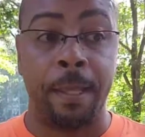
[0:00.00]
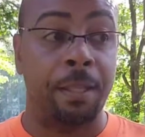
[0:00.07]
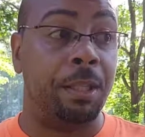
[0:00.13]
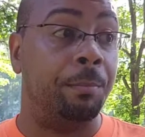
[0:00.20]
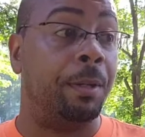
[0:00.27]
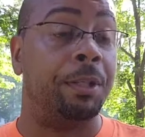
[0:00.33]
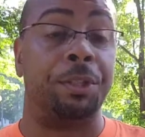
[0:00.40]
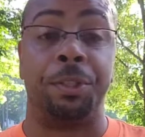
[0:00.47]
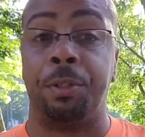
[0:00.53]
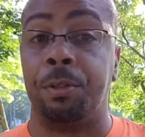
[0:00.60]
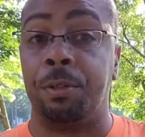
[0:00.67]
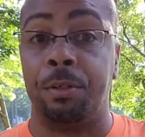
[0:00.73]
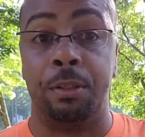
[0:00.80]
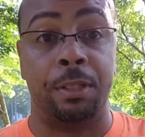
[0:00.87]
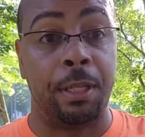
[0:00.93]
and then make
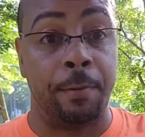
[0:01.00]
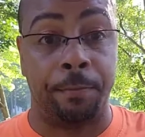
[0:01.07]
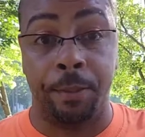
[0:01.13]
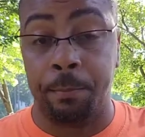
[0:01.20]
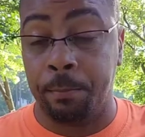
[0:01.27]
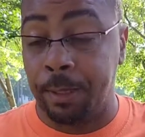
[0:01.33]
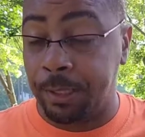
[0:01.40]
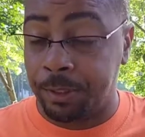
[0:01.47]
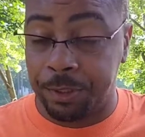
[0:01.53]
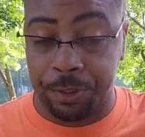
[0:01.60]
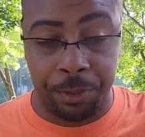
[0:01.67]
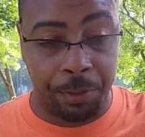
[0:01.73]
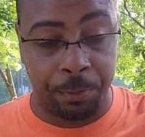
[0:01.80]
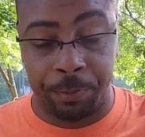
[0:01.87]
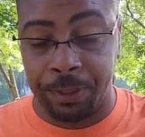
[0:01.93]
sure, definitely make
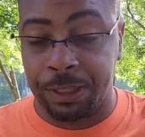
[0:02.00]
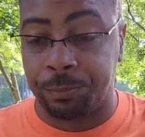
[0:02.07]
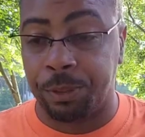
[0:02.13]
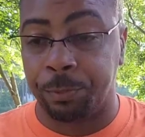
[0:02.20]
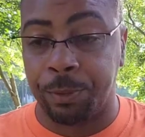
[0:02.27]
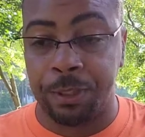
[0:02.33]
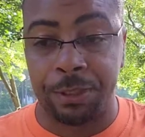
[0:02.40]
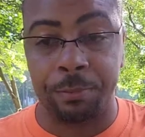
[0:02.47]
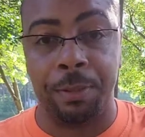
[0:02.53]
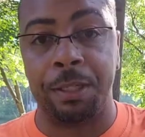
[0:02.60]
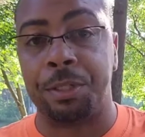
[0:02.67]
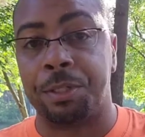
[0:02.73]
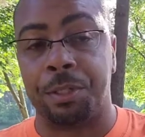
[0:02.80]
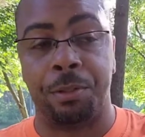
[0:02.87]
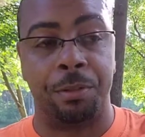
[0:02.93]
sure, please, please
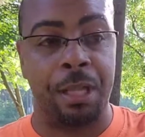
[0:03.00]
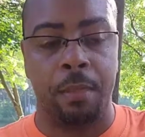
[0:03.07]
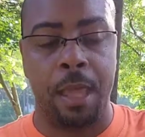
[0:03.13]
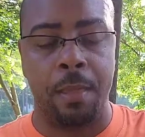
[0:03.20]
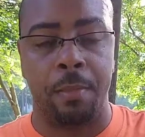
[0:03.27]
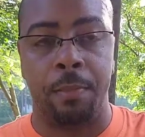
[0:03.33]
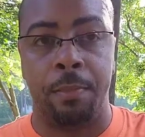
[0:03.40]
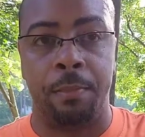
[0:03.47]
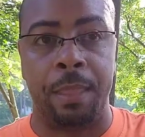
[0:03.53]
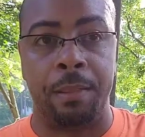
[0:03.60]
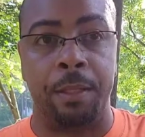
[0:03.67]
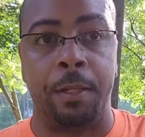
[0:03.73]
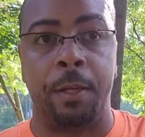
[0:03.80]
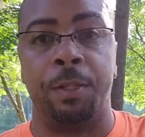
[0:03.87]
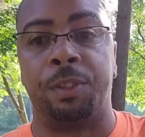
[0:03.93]
make sure that, that,
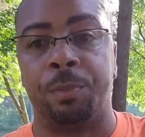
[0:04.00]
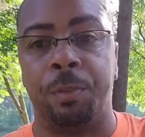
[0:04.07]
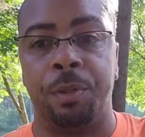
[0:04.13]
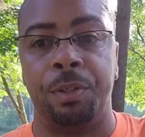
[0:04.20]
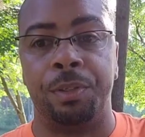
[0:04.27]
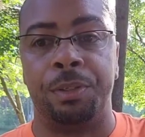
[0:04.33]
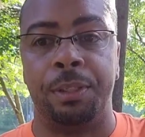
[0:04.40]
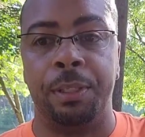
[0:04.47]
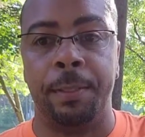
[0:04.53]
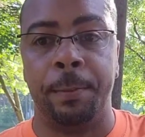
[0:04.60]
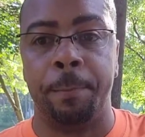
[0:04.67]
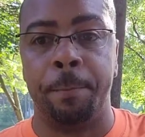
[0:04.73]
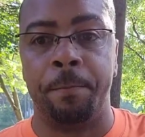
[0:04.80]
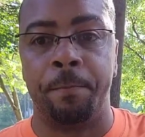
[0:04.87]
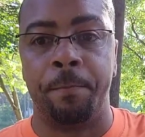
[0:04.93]
that the customers,
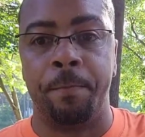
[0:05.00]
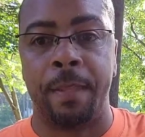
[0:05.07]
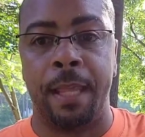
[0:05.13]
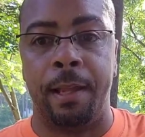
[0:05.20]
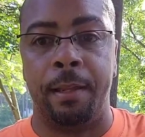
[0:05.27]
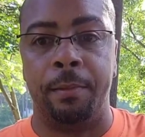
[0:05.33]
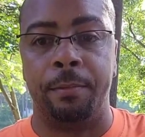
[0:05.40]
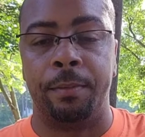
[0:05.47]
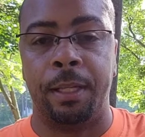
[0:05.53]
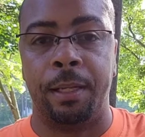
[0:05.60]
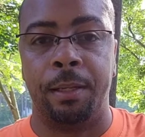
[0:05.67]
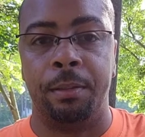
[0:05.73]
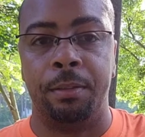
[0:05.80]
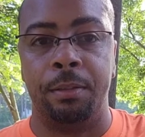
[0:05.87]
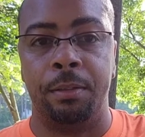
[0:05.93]
uh,
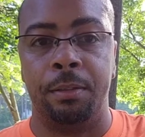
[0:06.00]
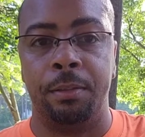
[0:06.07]
uh,